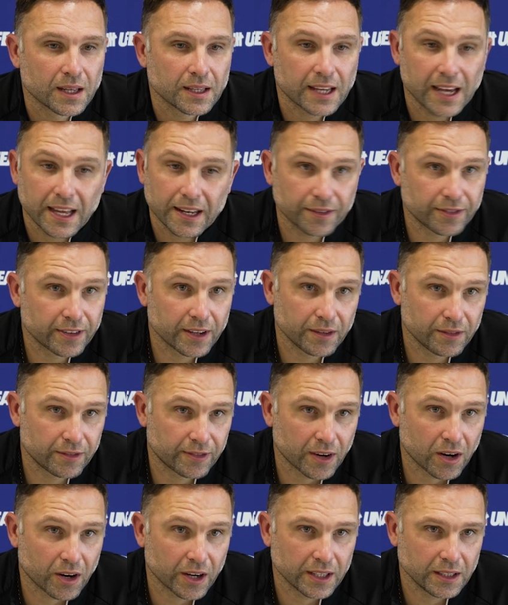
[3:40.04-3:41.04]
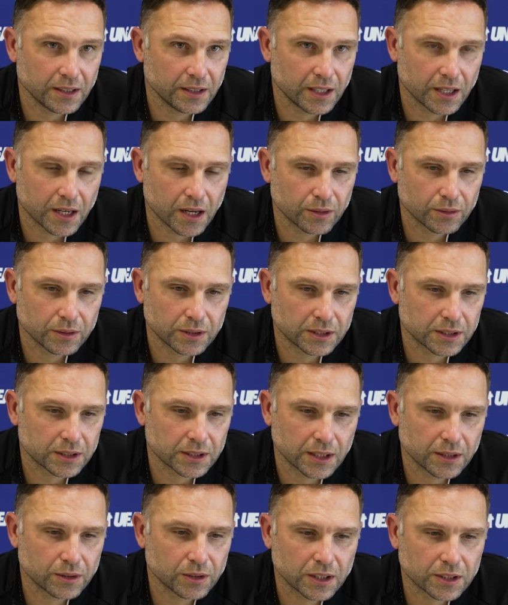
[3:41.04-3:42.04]
Yeah, they're feeling fine. You know, it's
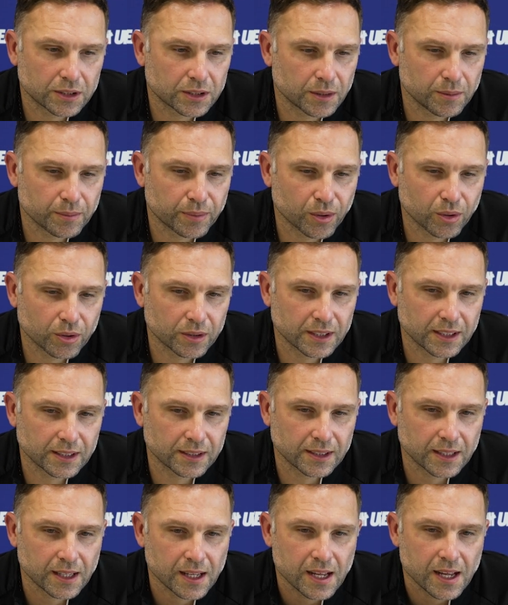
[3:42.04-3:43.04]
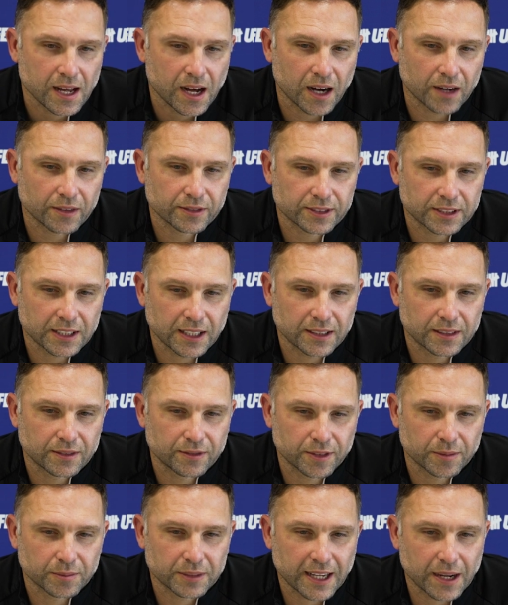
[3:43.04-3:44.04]
important that I've said
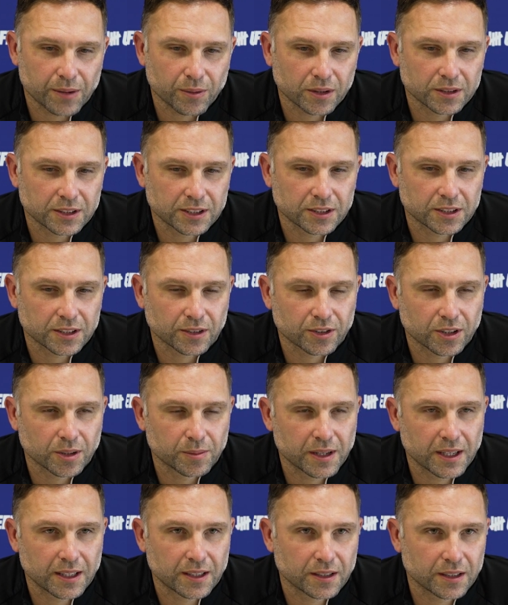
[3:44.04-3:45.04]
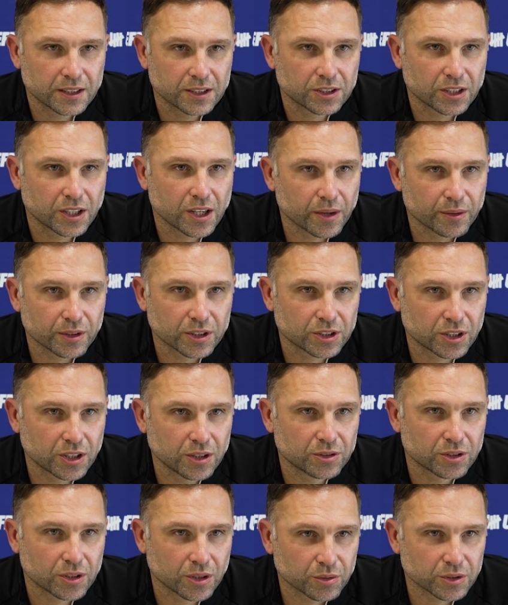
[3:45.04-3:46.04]
from day one since I've come here that there's a no
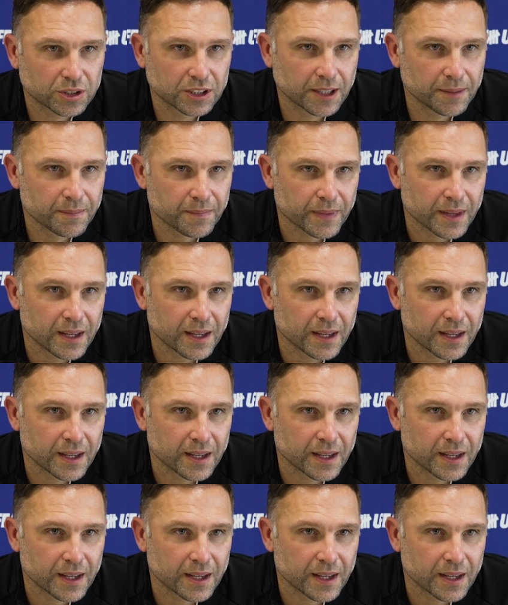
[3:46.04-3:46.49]
excuse culture.